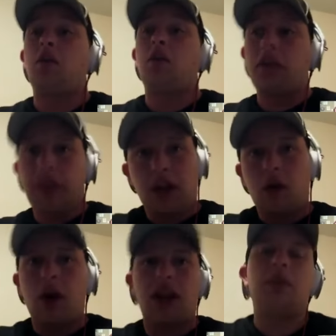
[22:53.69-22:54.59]
where they
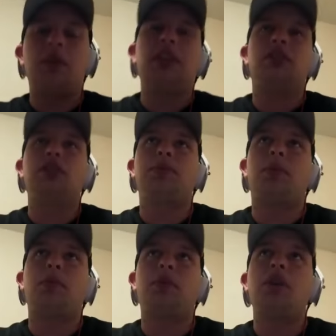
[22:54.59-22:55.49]
go on and win the Super
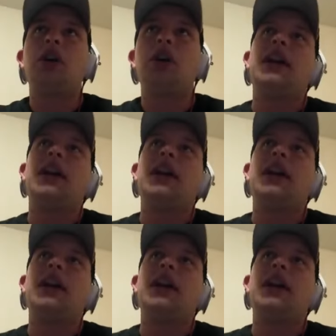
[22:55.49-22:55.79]
Bowl.